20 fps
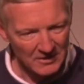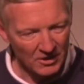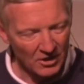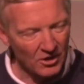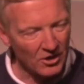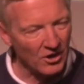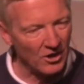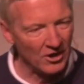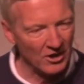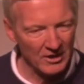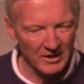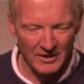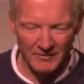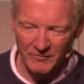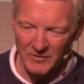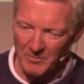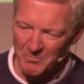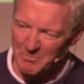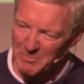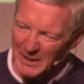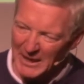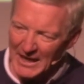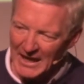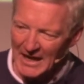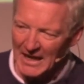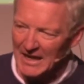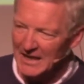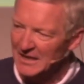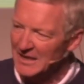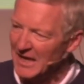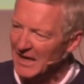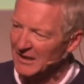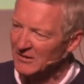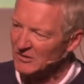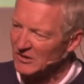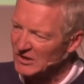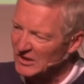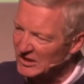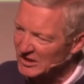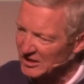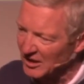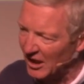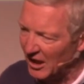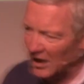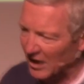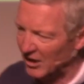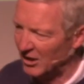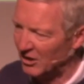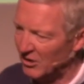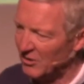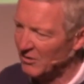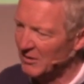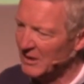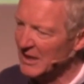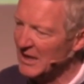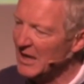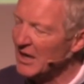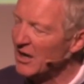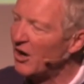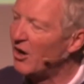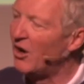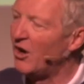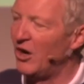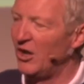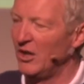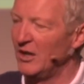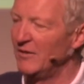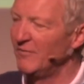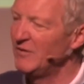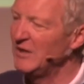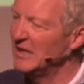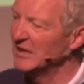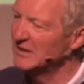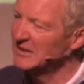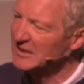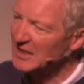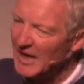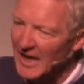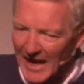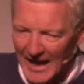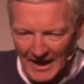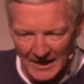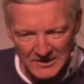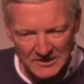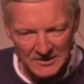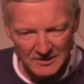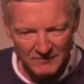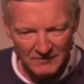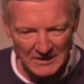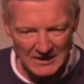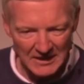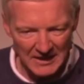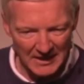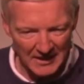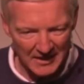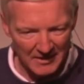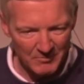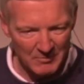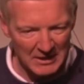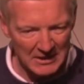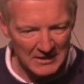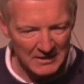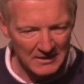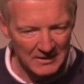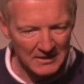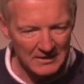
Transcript: all of the pain and sorrow, all of the attacks of the enemy,